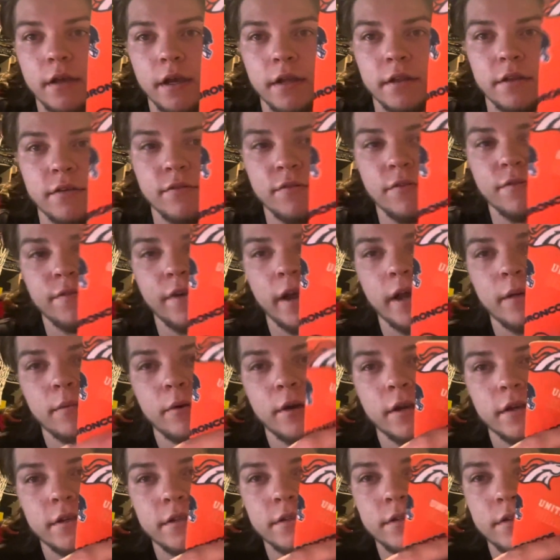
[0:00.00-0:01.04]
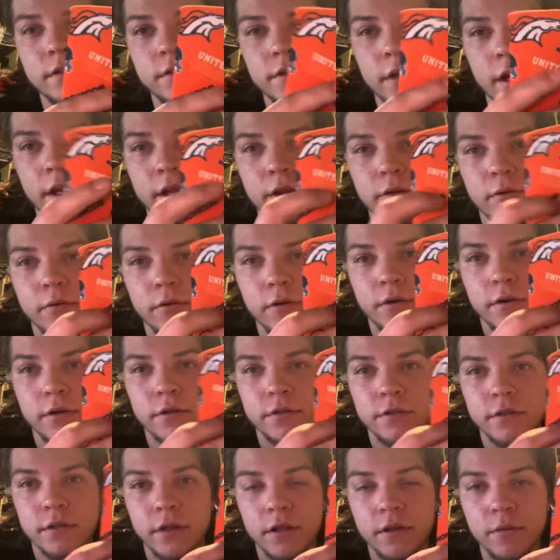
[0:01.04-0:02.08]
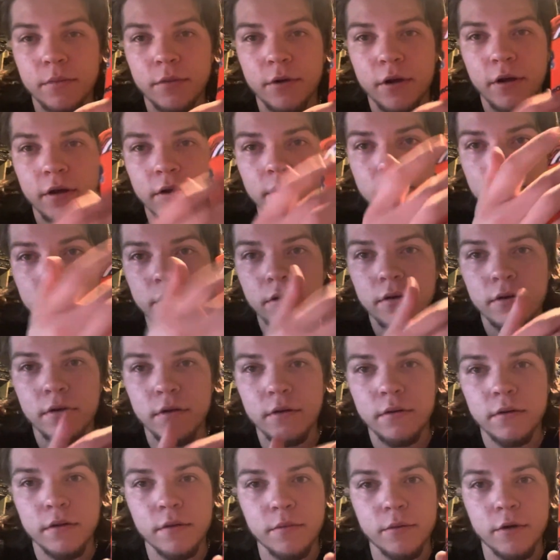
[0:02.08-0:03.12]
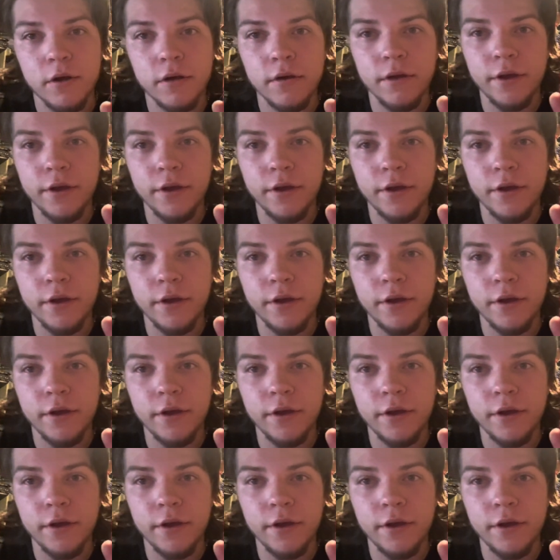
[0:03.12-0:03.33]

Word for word: Got this for five bucks. United in orange. Got the Bronco logo with the Bronco